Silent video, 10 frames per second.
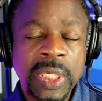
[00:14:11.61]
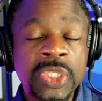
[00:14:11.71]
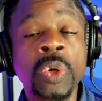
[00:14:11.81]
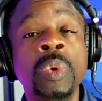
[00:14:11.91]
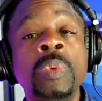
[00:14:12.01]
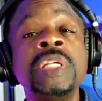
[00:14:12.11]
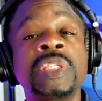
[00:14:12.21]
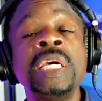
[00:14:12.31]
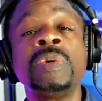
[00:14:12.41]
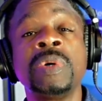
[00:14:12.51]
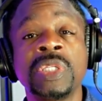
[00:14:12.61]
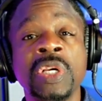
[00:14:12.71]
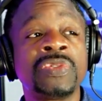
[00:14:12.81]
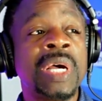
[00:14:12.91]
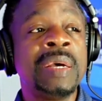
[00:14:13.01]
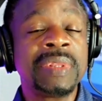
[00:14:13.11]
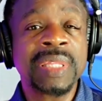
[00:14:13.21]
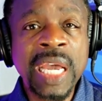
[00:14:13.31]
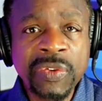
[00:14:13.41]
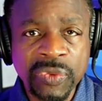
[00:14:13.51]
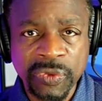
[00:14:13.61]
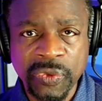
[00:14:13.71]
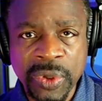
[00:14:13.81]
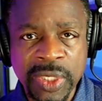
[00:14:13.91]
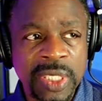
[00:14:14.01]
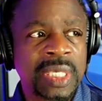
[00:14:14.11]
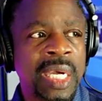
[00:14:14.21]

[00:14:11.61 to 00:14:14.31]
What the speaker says: And so when we say to ourselves, I'm thankful for this,